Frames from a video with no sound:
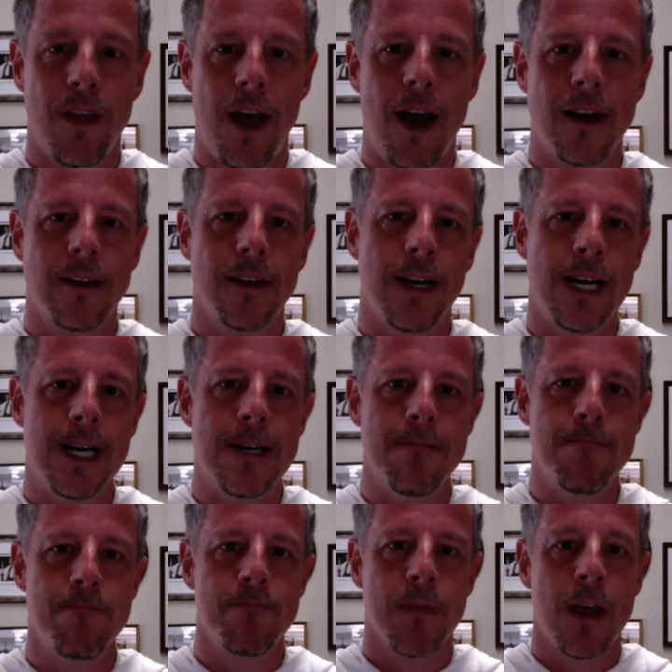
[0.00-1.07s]
that.
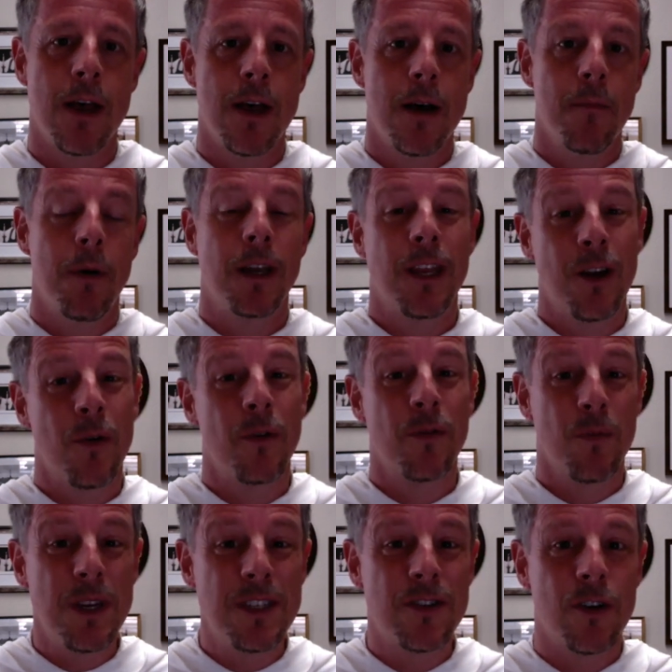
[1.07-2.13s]
But with
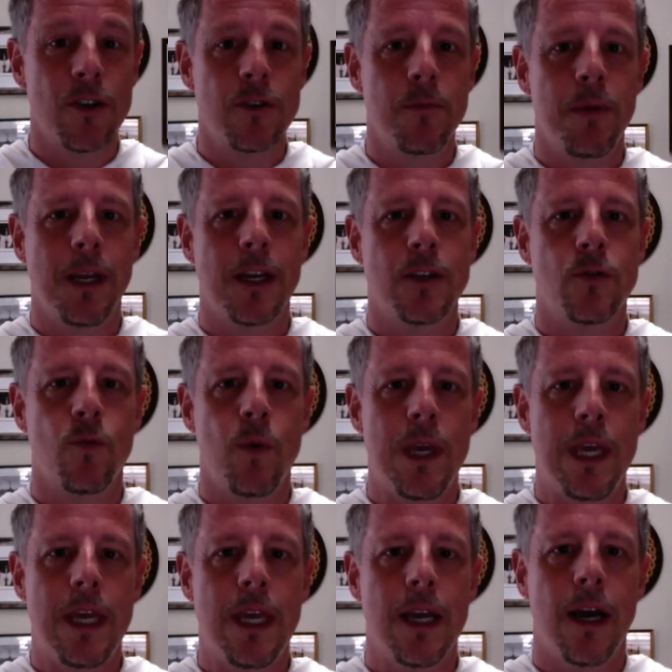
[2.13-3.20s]
research, because
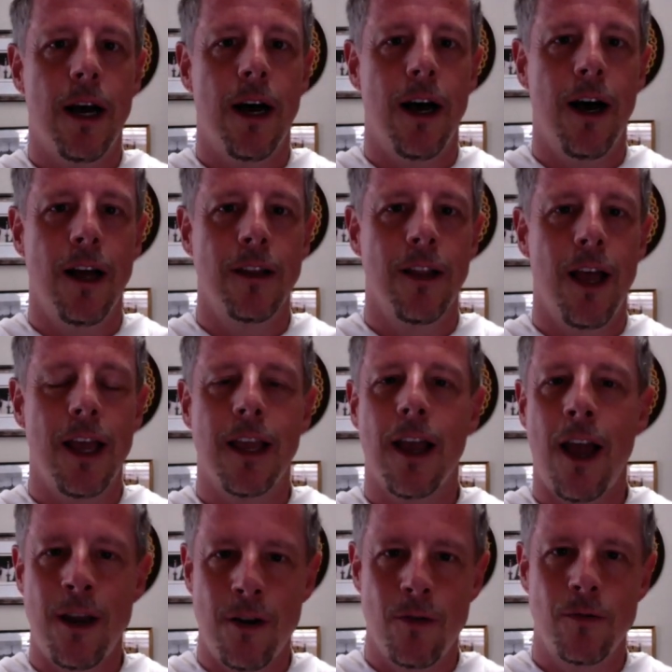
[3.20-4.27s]
unlike,
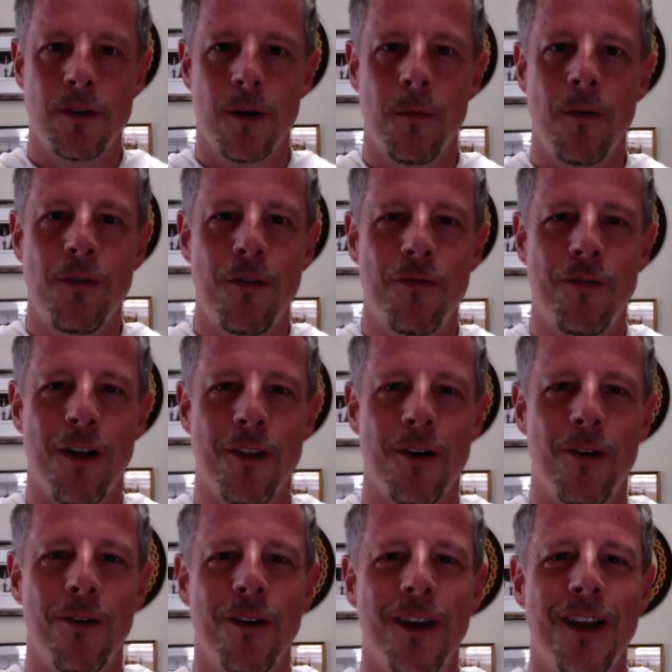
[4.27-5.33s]
I know some of you
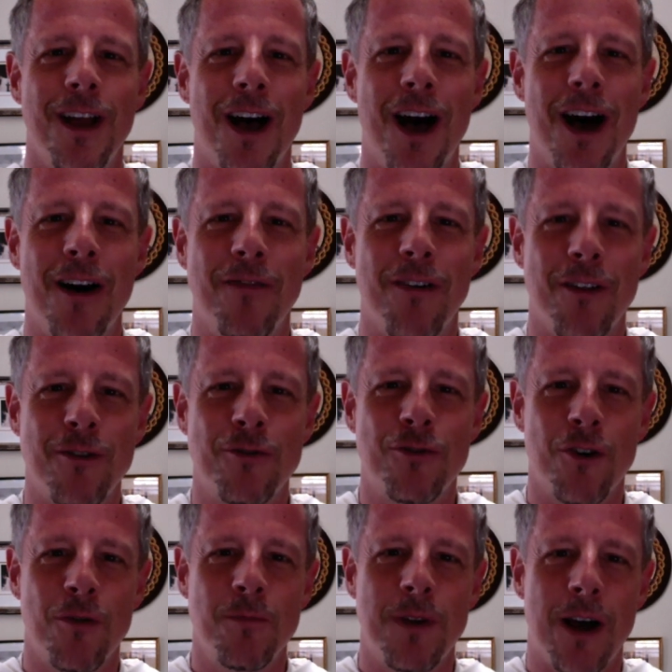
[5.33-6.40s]
follow Father
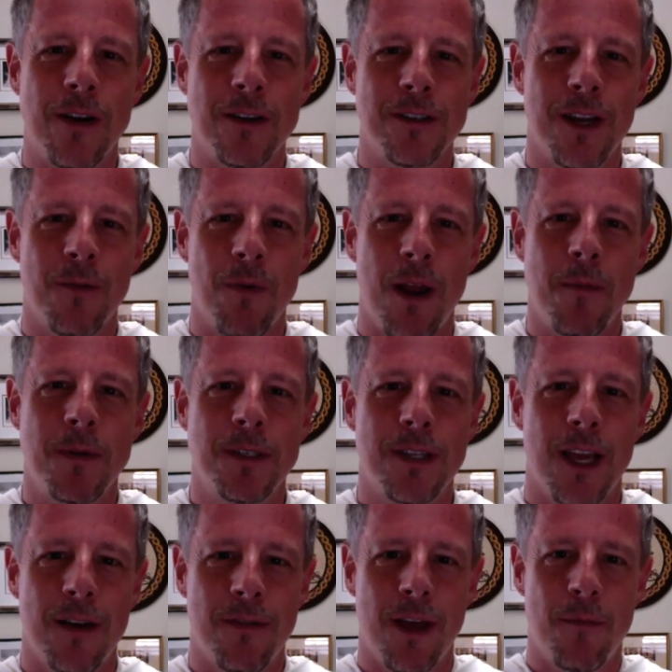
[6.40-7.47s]
Jerome down at St. Raymond's, they
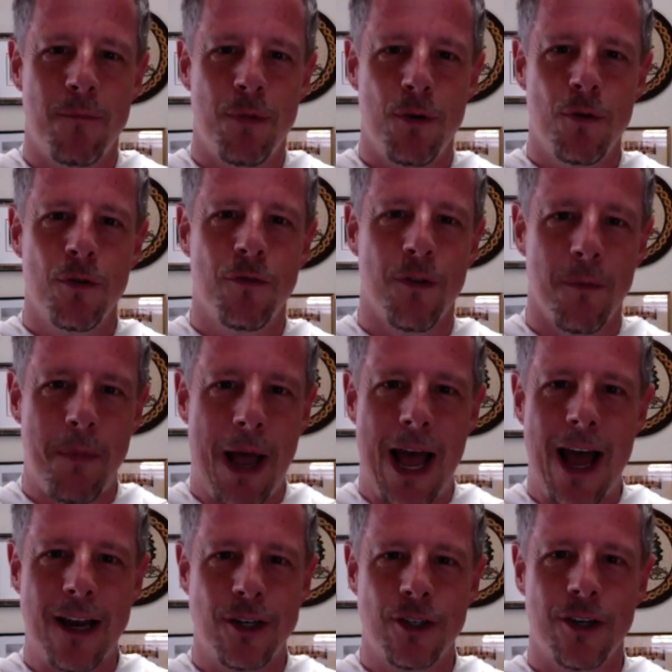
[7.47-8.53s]
have that beautiful
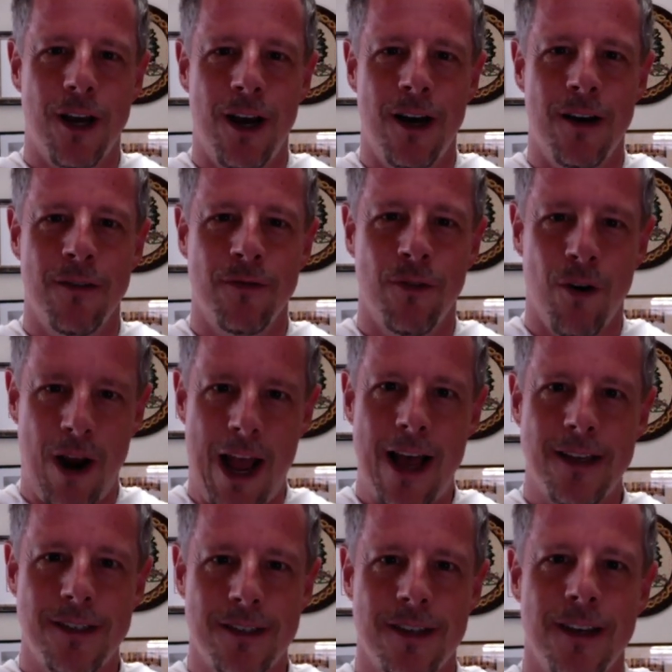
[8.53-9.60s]
patch of
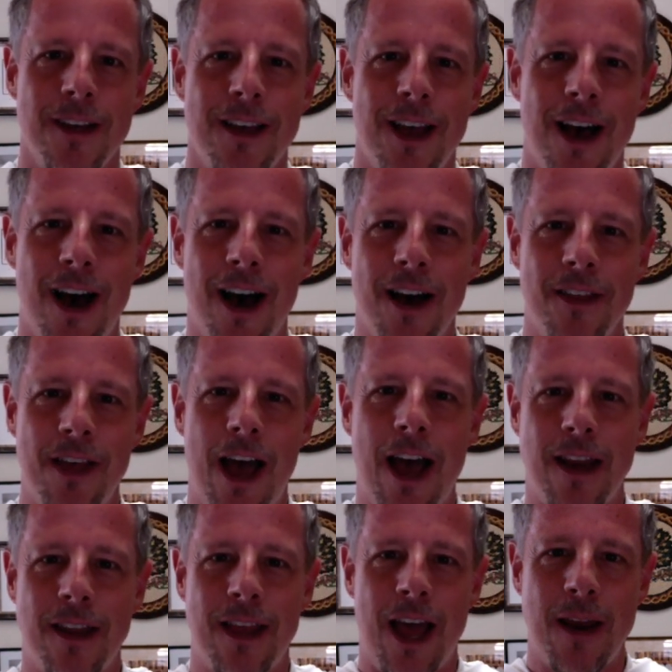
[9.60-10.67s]
grass
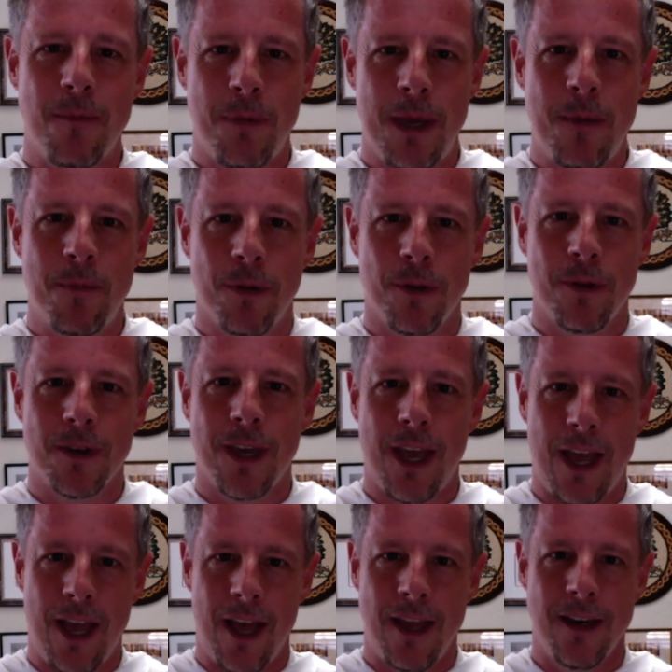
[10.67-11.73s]
that people
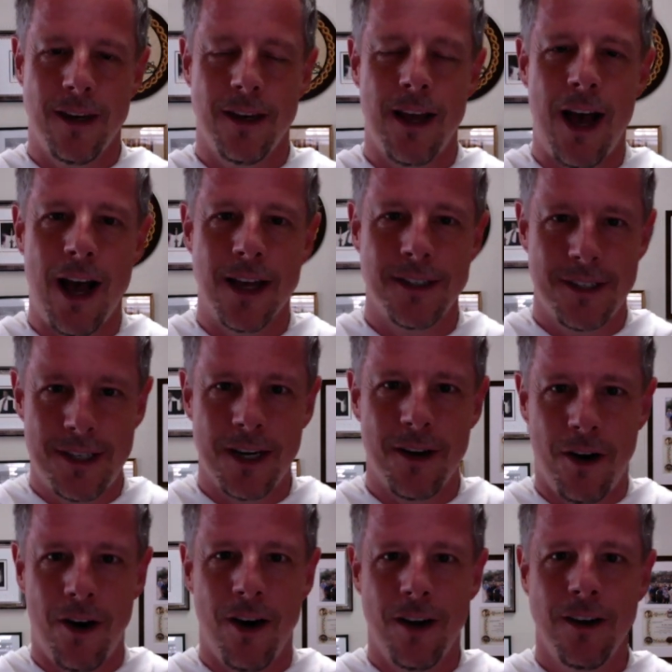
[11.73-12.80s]
can sit
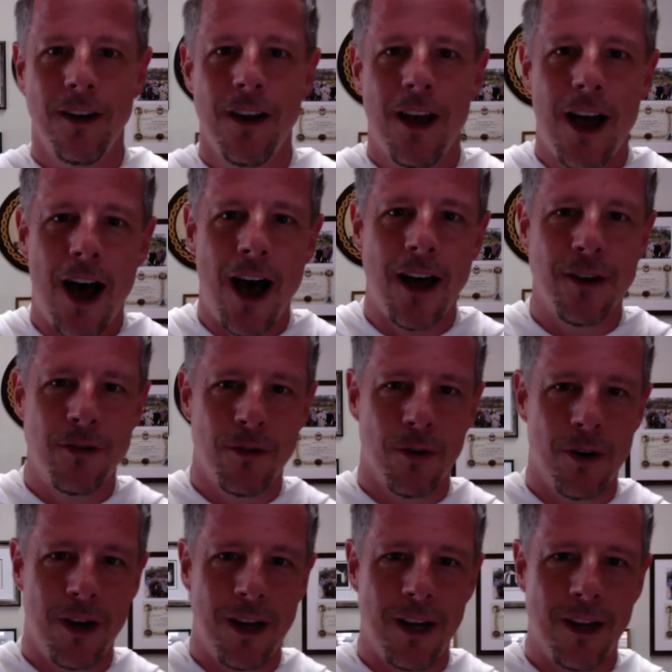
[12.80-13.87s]
on
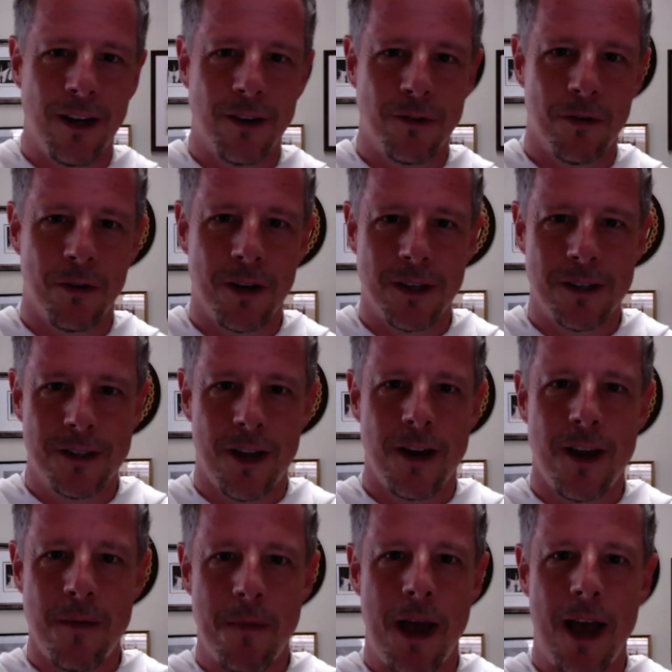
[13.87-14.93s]
during
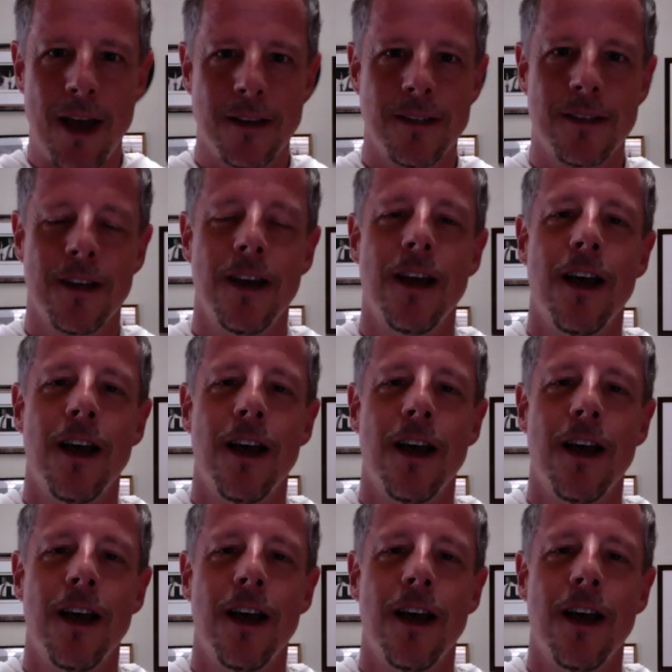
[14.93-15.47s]
Sunday Mass.